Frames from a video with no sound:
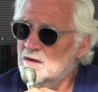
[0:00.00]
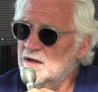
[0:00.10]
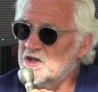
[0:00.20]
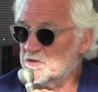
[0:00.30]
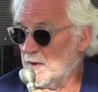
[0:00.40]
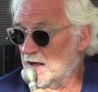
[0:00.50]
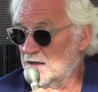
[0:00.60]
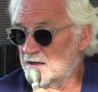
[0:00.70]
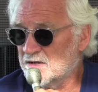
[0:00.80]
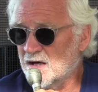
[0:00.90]

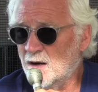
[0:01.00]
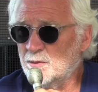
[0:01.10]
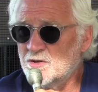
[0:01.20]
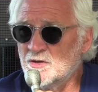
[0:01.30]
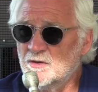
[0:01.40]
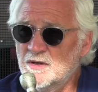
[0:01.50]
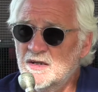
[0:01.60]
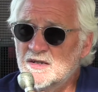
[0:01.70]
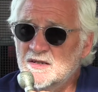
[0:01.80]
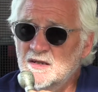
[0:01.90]
expanded his
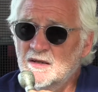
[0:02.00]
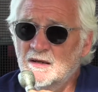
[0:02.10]
opportunities.